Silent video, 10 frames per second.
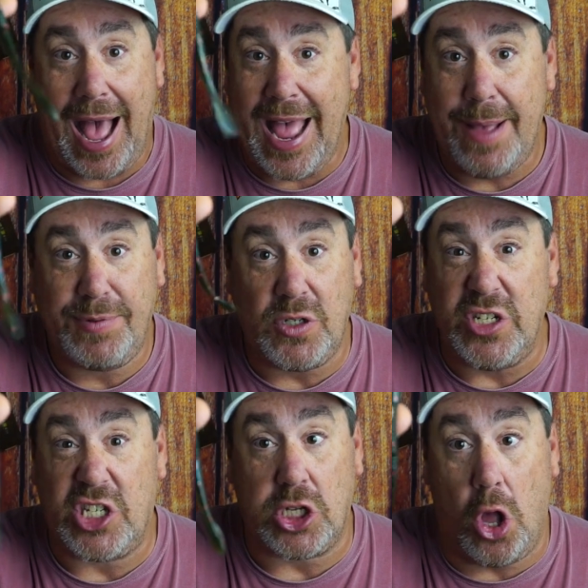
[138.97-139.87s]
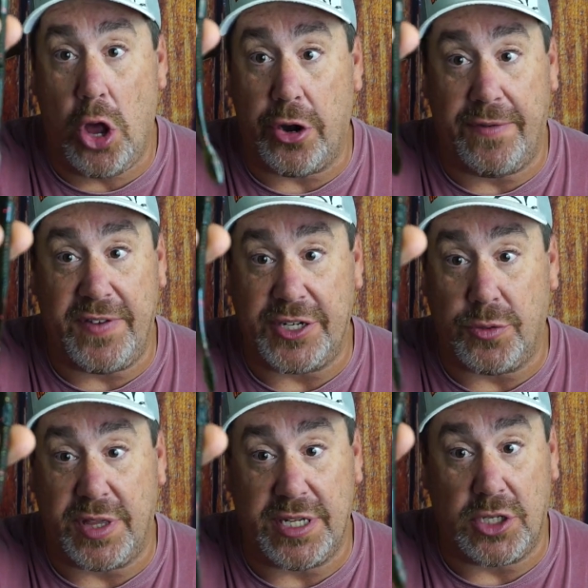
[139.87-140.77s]
I absolutely slaughtered fish
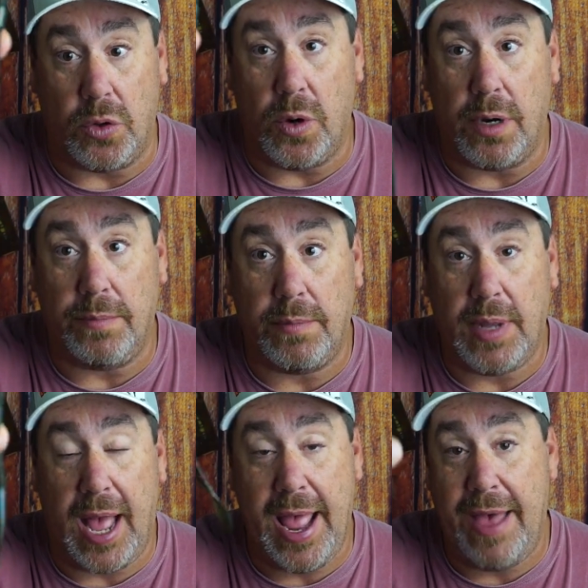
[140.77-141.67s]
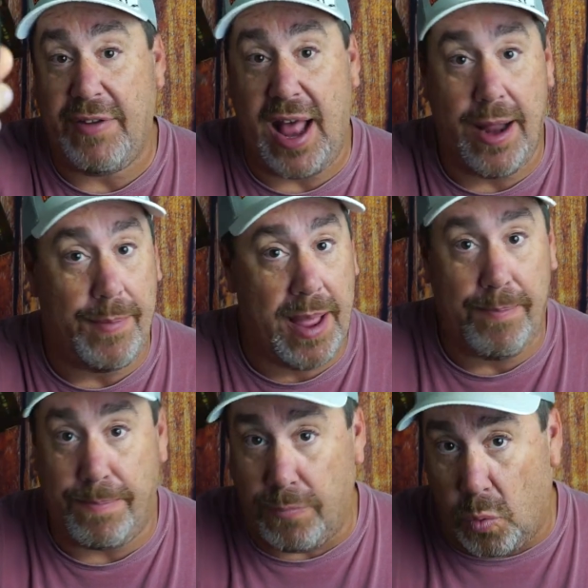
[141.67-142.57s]
with this lure. I have it on
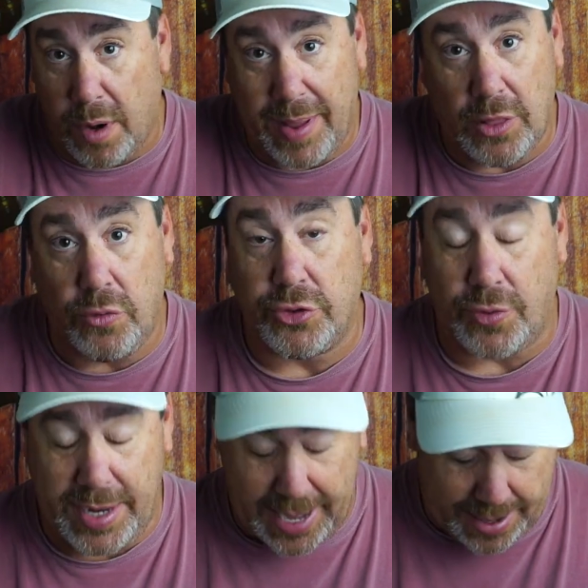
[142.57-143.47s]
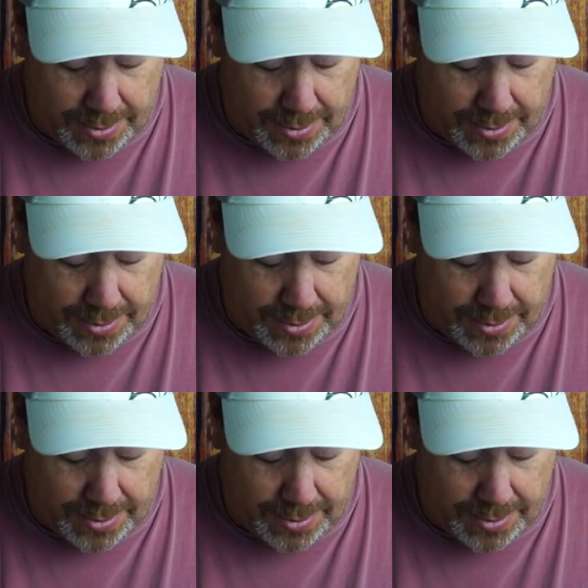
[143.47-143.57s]
one of my rods right